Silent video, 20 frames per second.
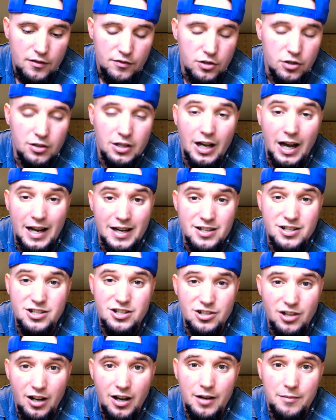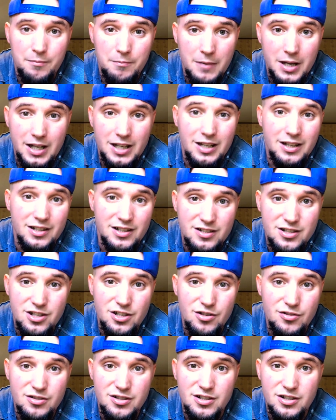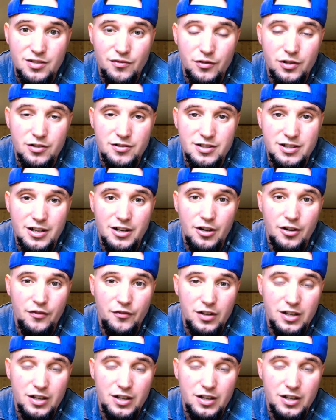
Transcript: You got to stop making excuses for yourself